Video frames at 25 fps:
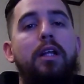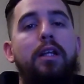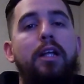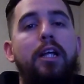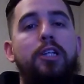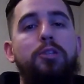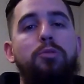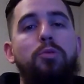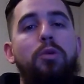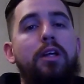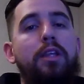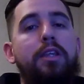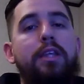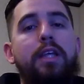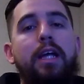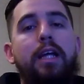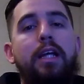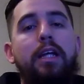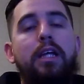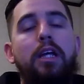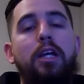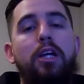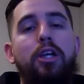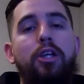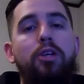That's one
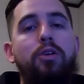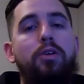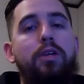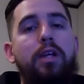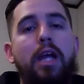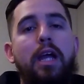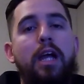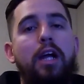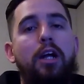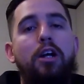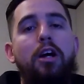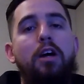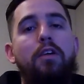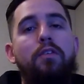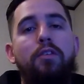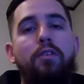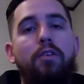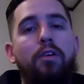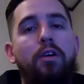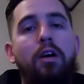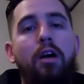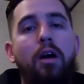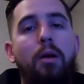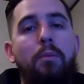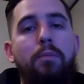thing you can't
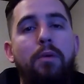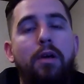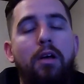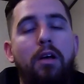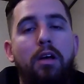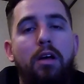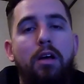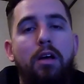cover up